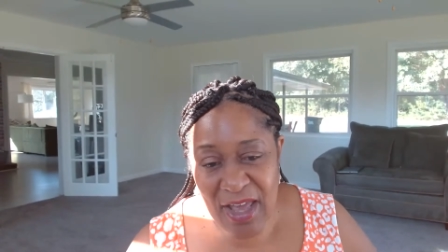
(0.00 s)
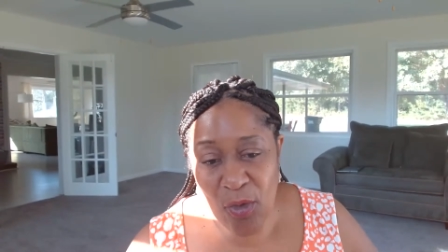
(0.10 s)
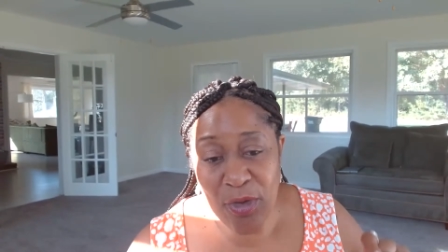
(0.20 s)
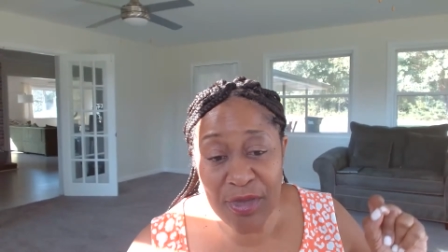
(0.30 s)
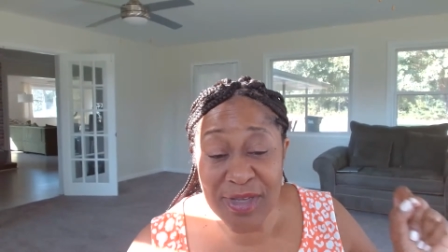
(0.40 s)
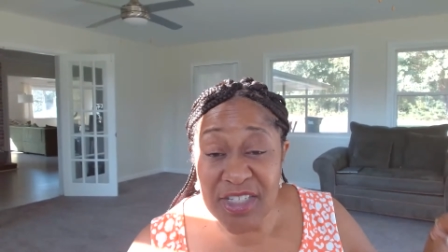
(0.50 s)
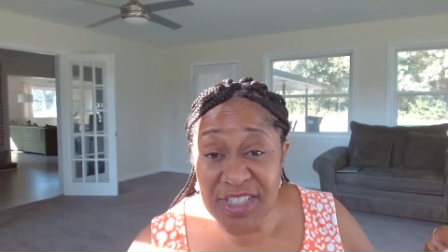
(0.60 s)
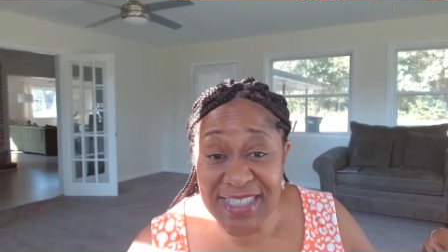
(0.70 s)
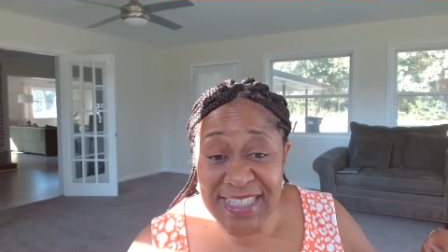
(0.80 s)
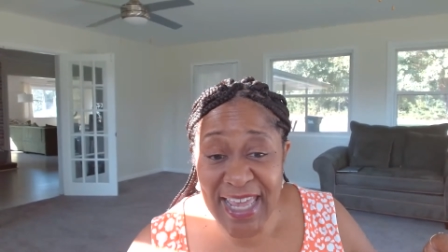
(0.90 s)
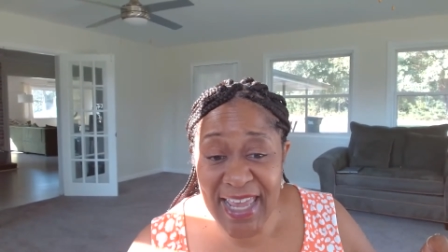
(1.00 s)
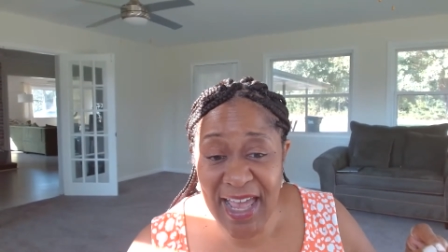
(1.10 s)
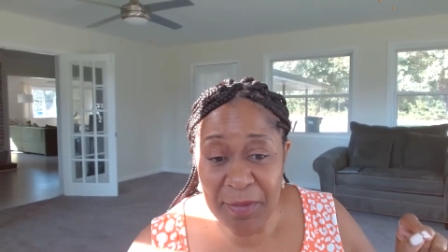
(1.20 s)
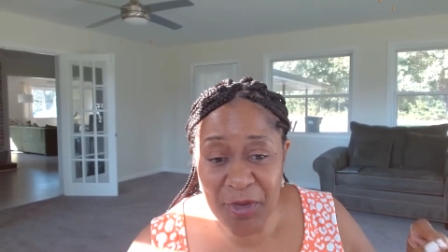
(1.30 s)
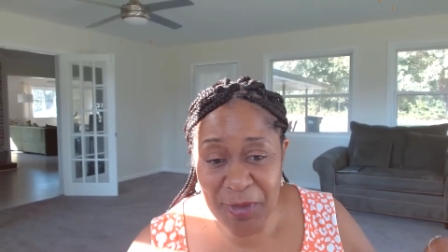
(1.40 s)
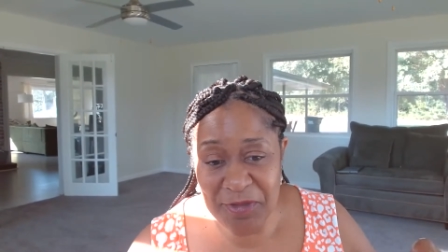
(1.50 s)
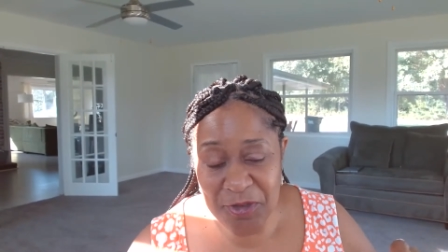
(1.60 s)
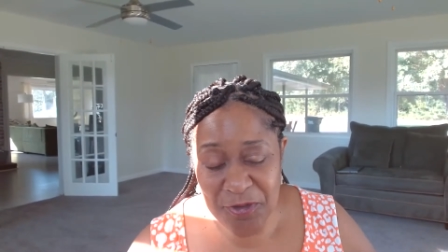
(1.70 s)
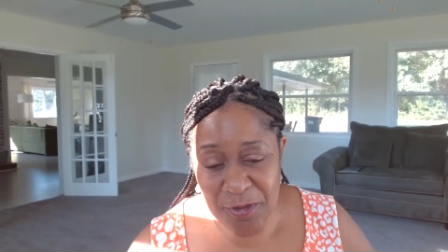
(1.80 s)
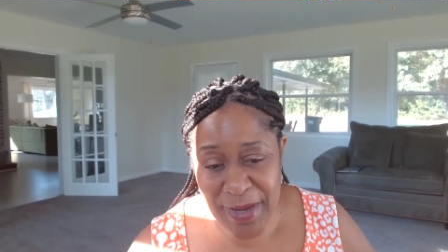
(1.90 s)
Or you can just say, I'm
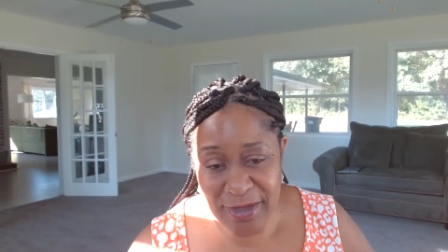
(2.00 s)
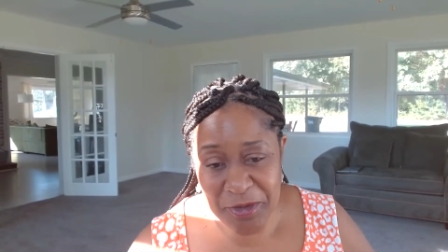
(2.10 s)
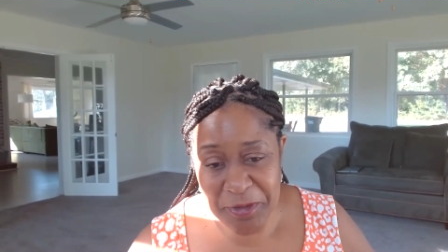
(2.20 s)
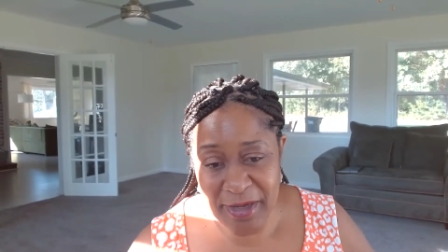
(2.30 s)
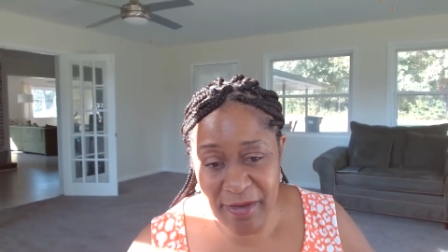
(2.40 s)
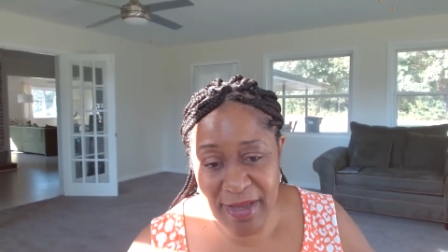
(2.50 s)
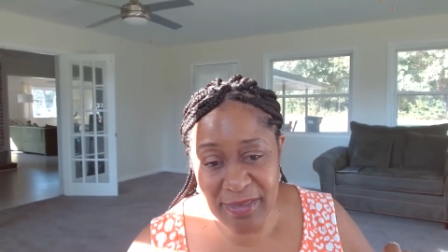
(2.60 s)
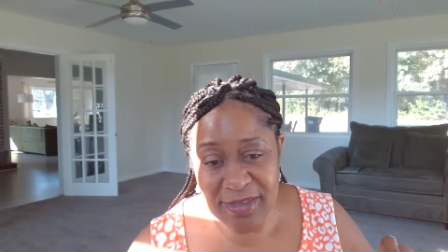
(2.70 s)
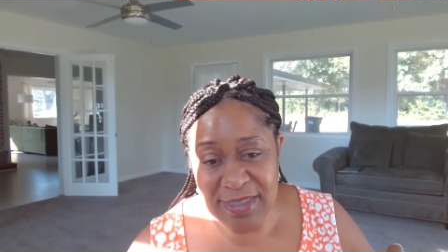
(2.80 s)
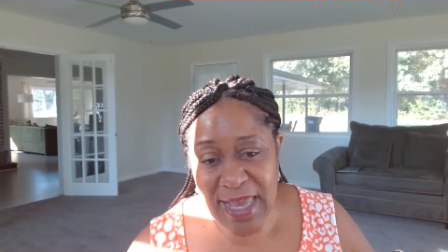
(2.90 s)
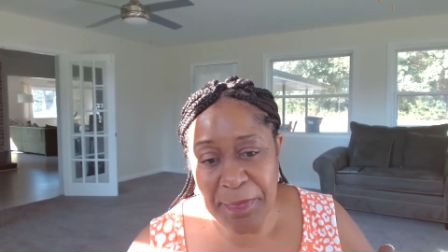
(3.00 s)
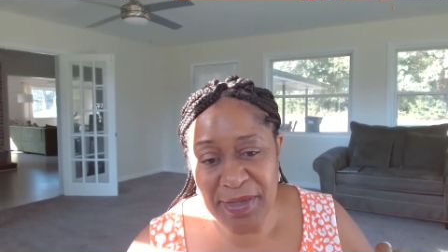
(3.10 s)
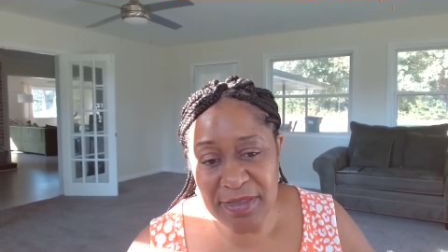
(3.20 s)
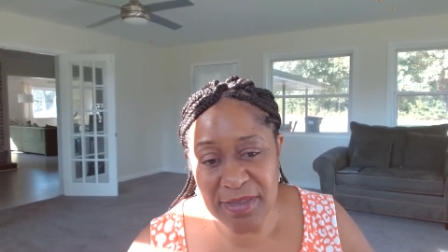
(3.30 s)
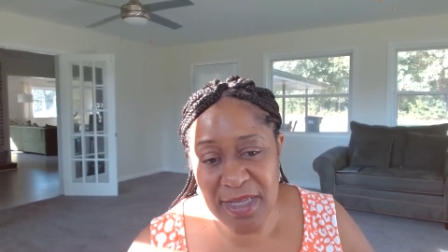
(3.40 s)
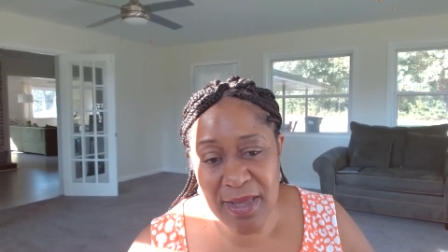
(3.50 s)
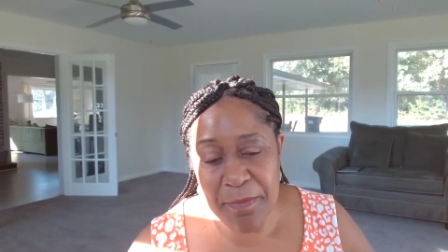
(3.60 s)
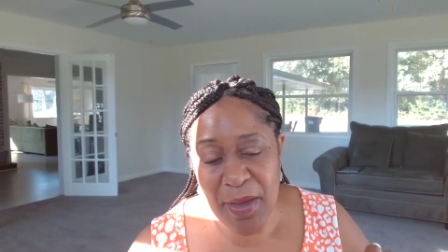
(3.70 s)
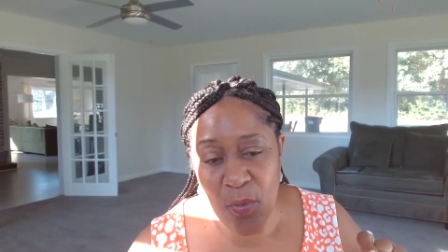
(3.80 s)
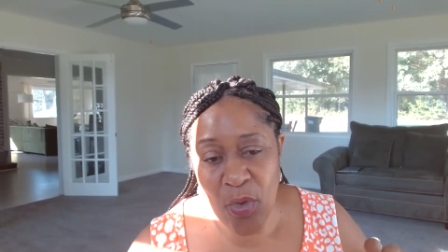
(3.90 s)
grateful for my career, and stopping to think
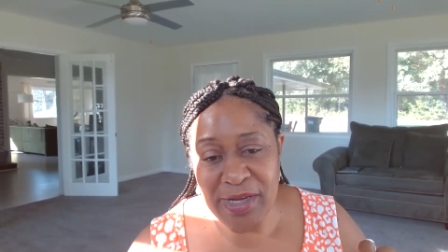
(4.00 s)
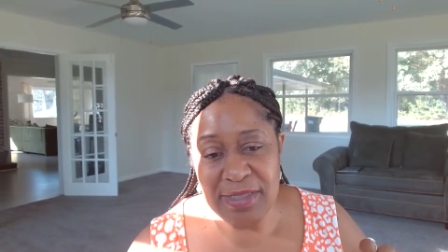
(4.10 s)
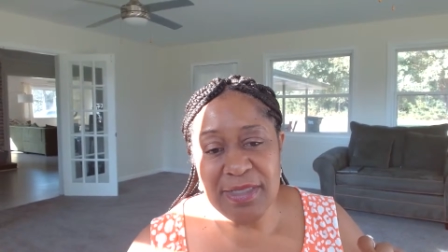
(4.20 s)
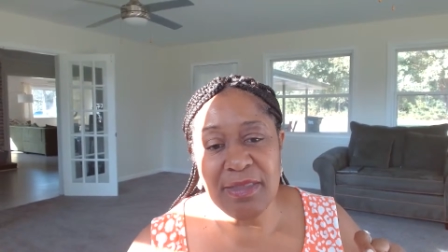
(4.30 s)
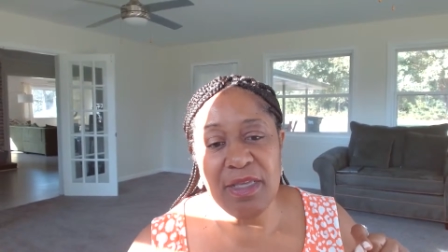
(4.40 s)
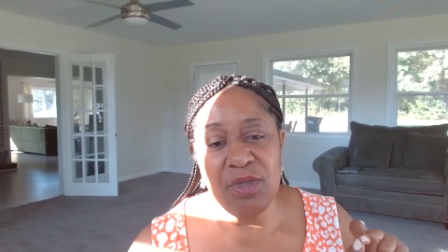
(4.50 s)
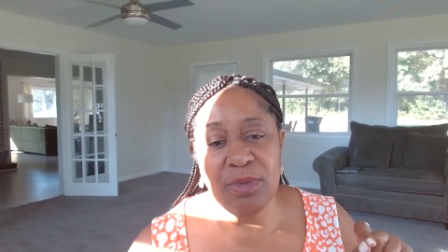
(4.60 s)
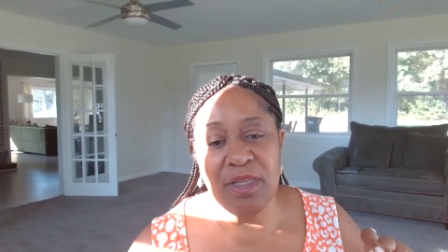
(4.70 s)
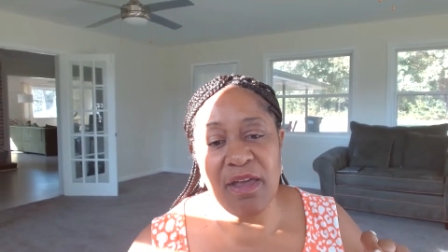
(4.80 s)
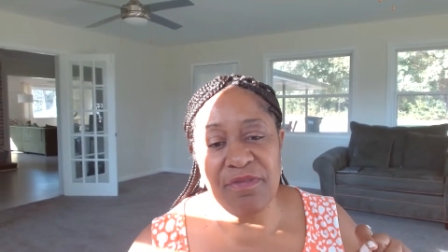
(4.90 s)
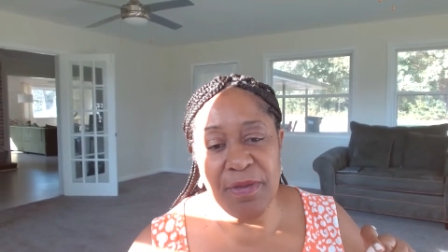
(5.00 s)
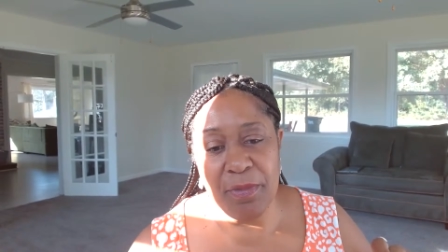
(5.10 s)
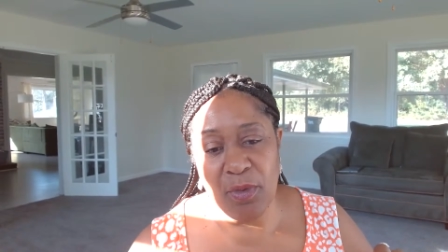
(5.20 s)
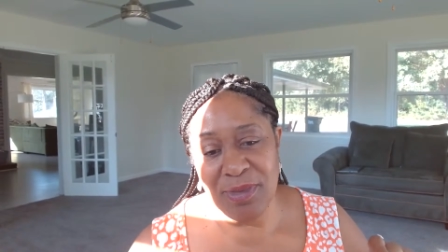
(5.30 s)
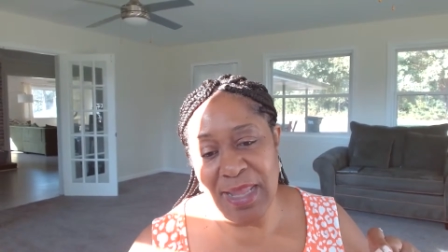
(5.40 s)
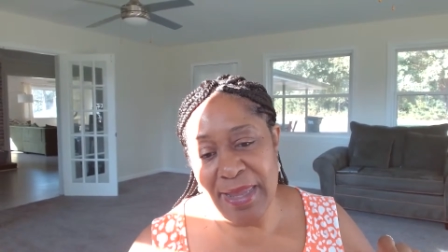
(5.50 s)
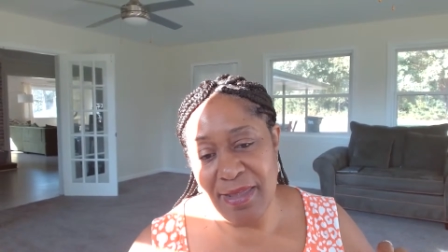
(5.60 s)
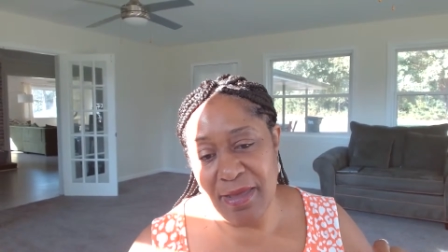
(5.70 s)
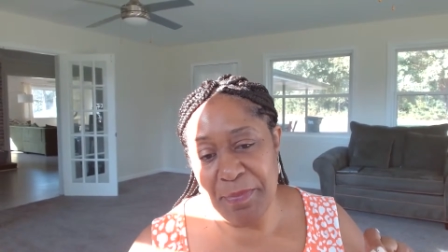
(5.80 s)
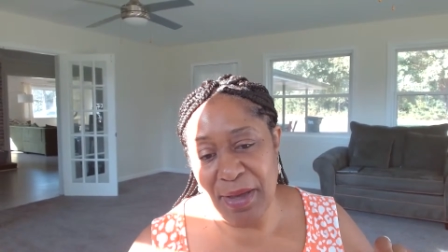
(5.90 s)
about what is it that you love or
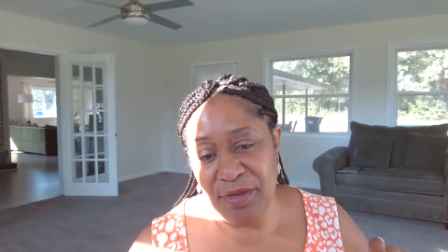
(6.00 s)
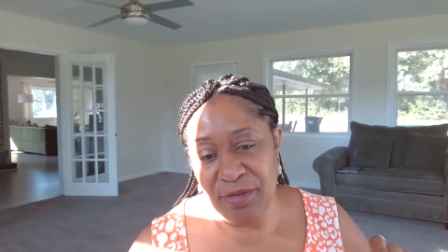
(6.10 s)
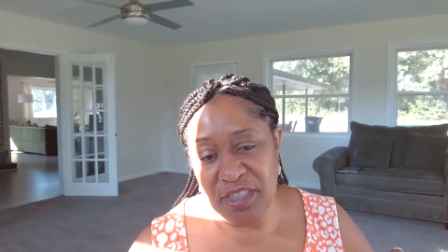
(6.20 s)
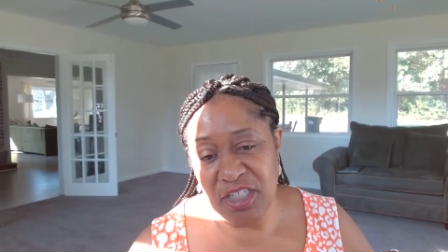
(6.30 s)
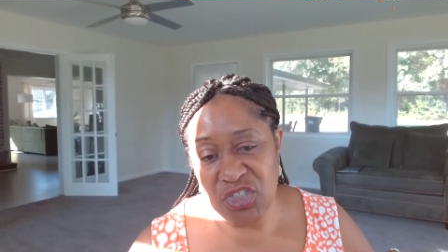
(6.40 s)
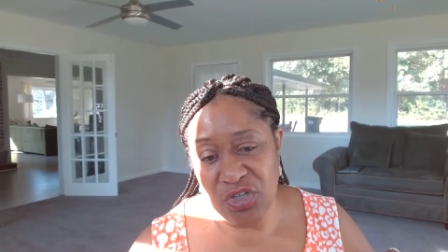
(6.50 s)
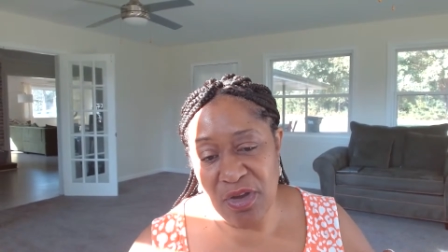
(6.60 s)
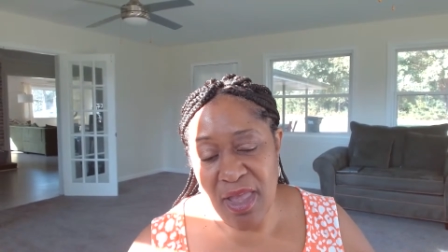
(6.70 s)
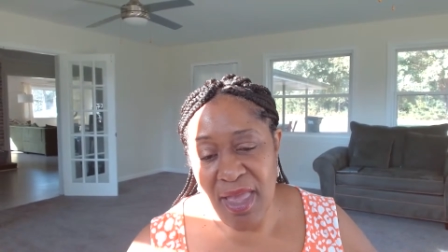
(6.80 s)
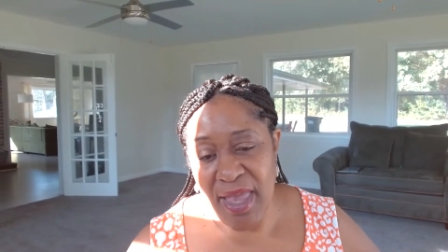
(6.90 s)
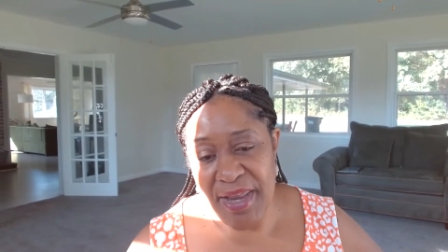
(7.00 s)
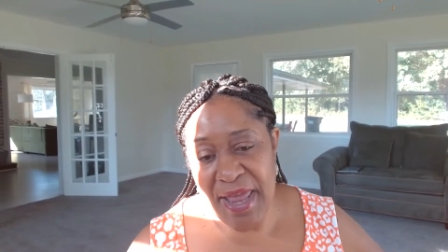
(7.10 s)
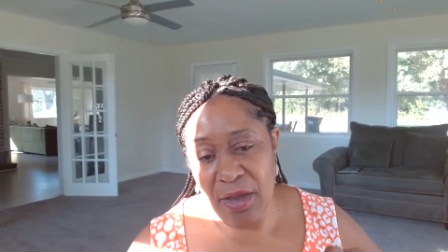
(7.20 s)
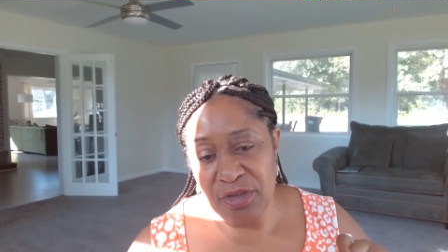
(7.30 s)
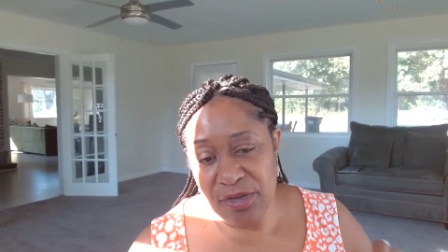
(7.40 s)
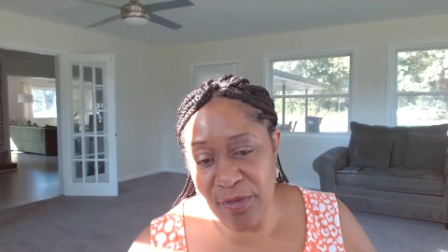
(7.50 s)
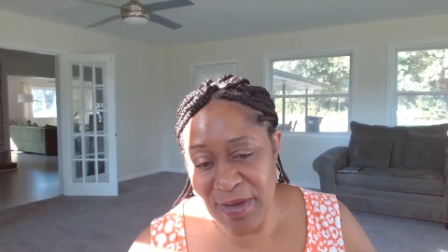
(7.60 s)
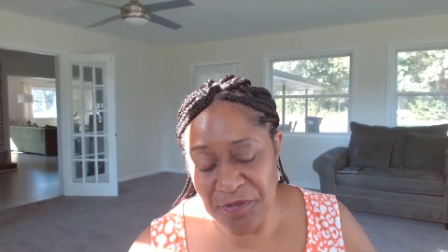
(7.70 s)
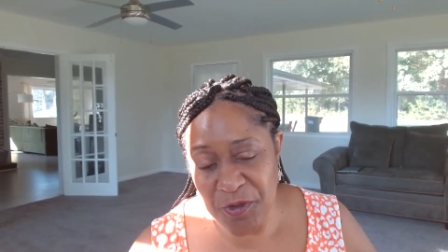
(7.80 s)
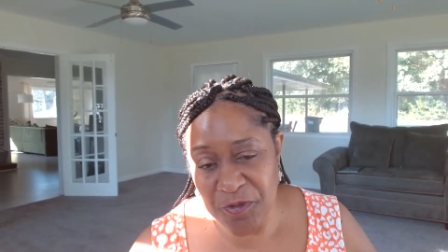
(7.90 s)
like about your teacher and how you're
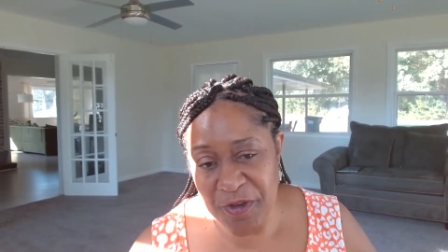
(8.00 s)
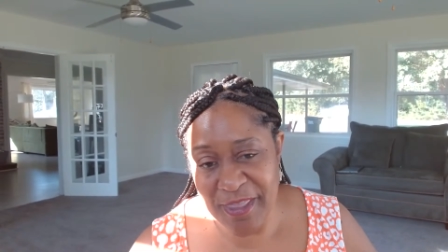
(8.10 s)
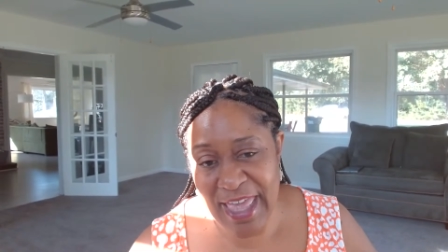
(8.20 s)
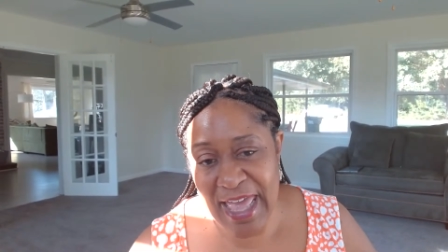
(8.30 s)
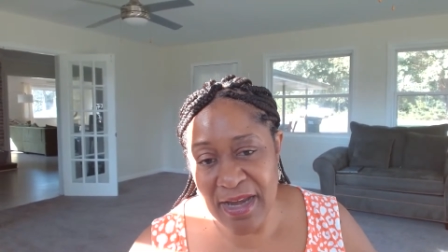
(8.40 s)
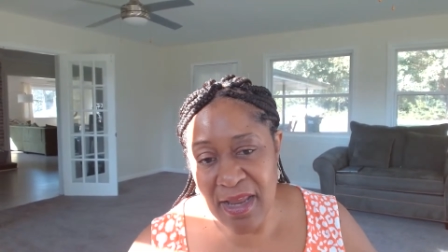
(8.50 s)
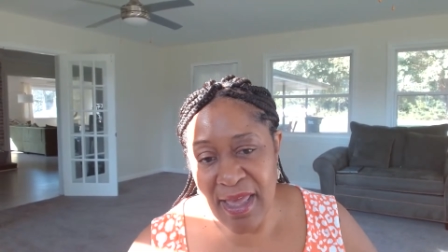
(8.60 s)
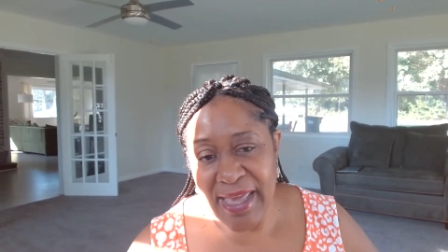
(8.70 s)
grateful for that,